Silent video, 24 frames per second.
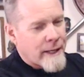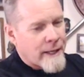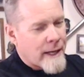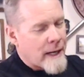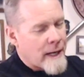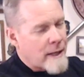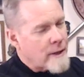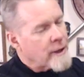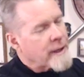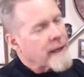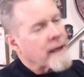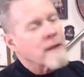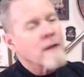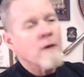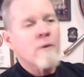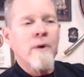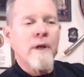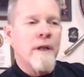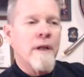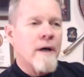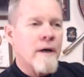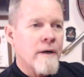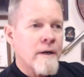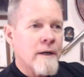I look out the
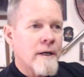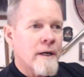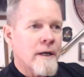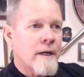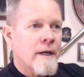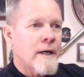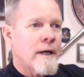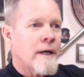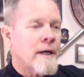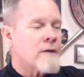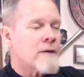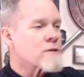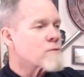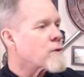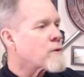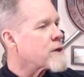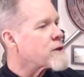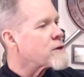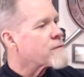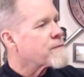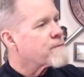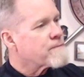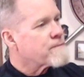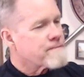window. There's one
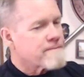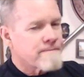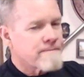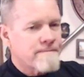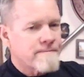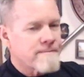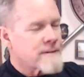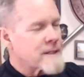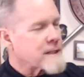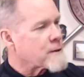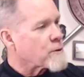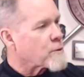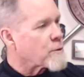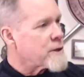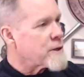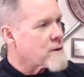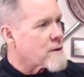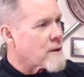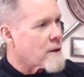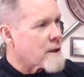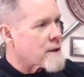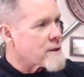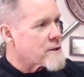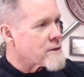of these freaking
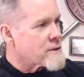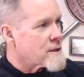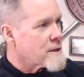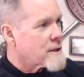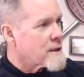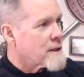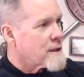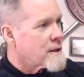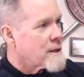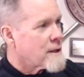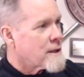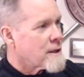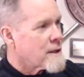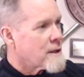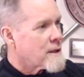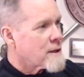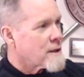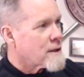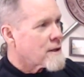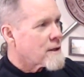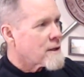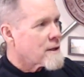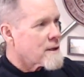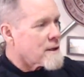retards
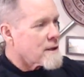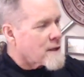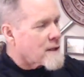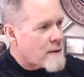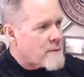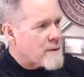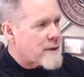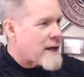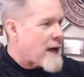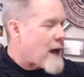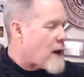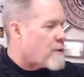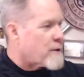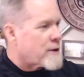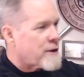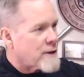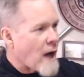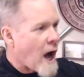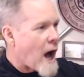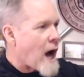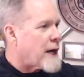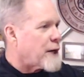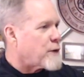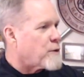coming down with a
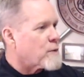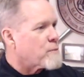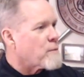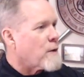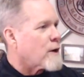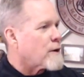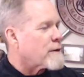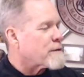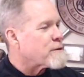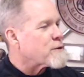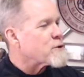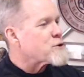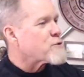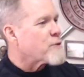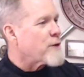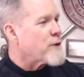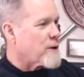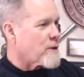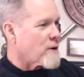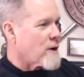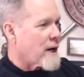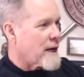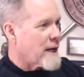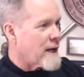dolly with my
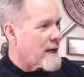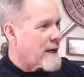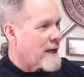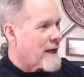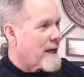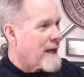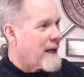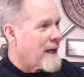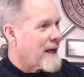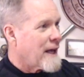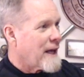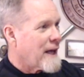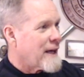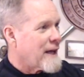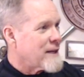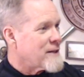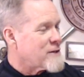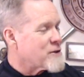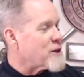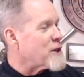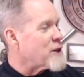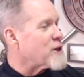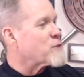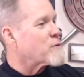refrigerator on it.
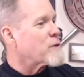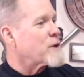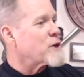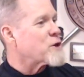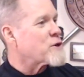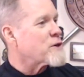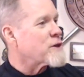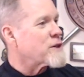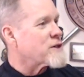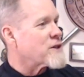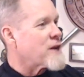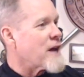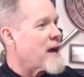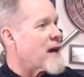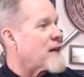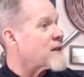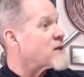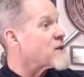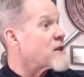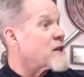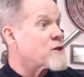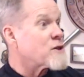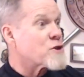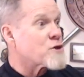Zigs when he should have
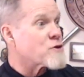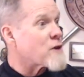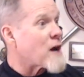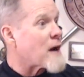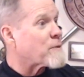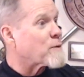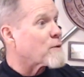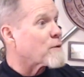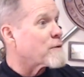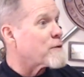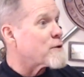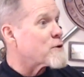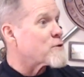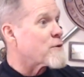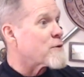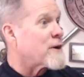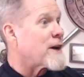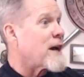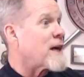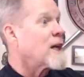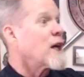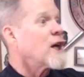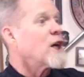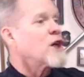zags. Didn't strap the
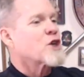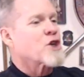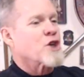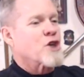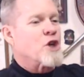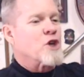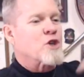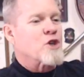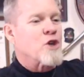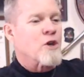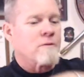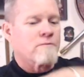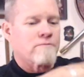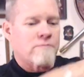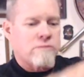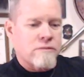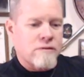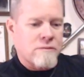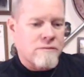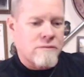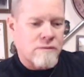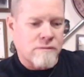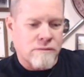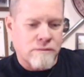refrigerator down.
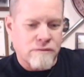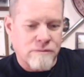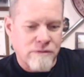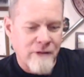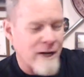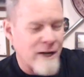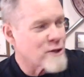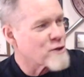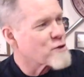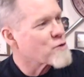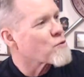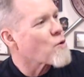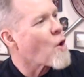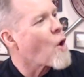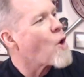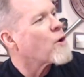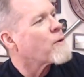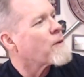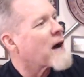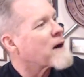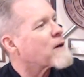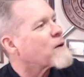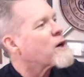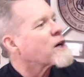And it's
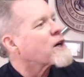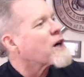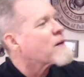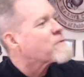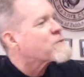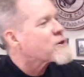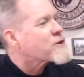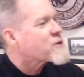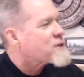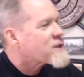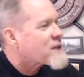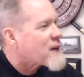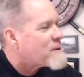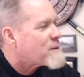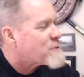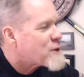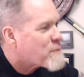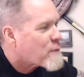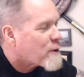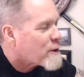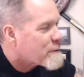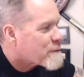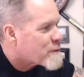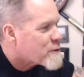rolling. I look up just in time to see
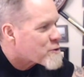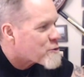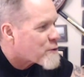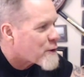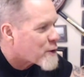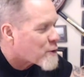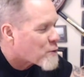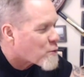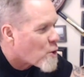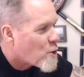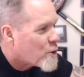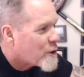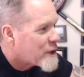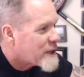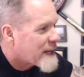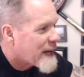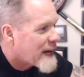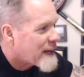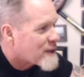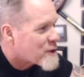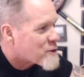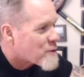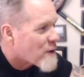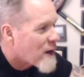my refrigerator rolling
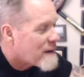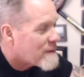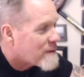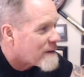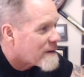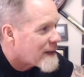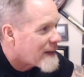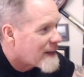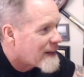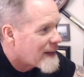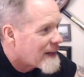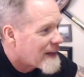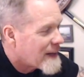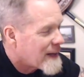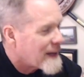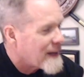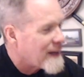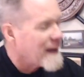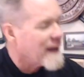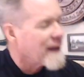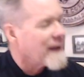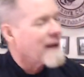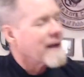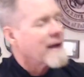down the driveway. Oh, my
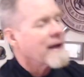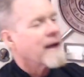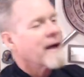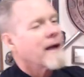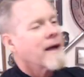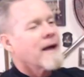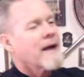gosh.